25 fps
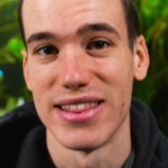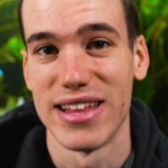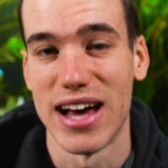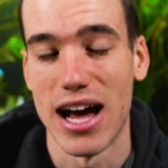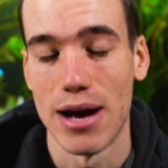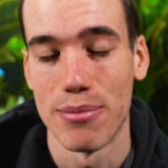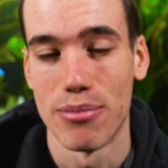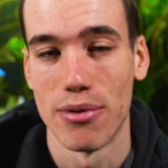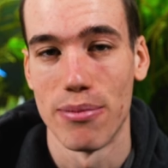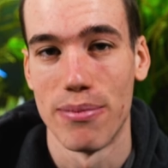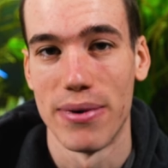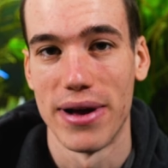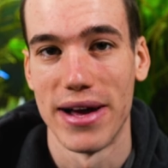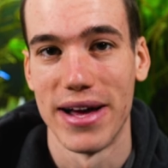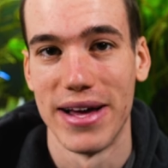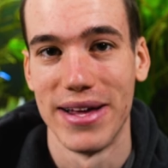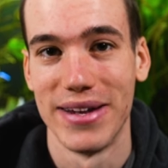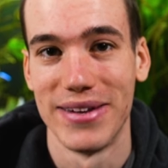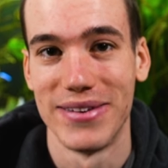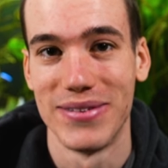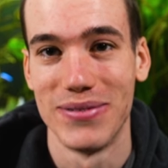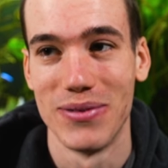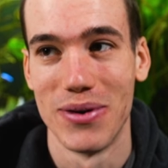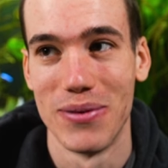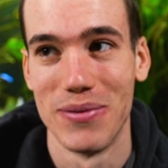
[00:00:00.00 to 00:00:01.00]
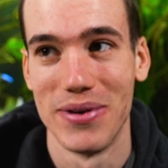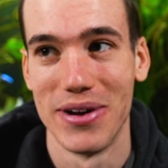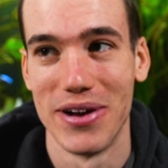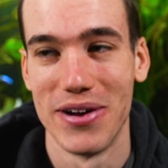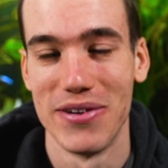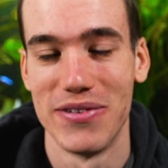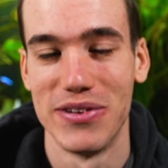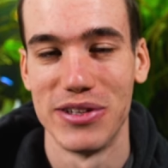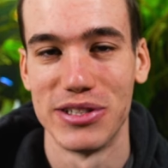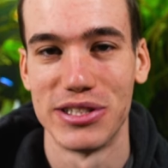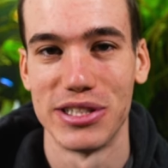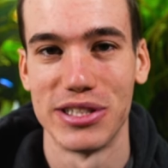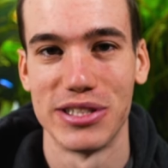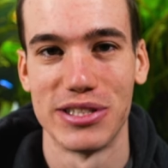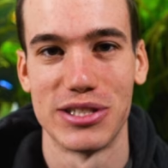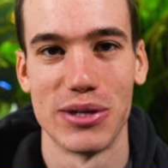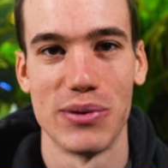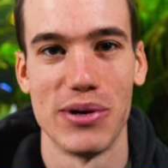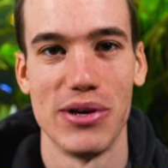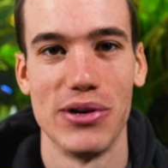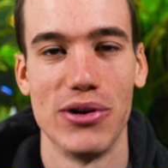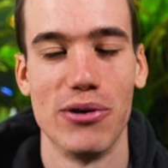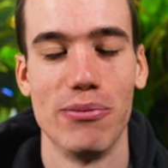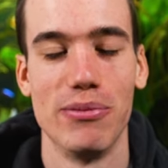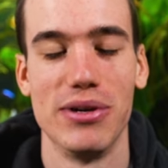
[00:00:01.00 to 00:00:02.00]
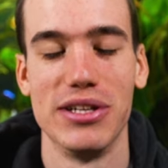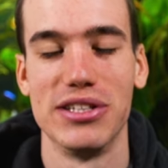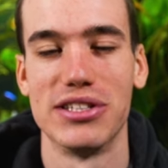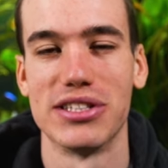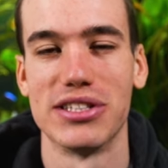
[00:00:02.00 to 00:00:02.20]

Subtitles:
that prepared when we go fishing, so we normally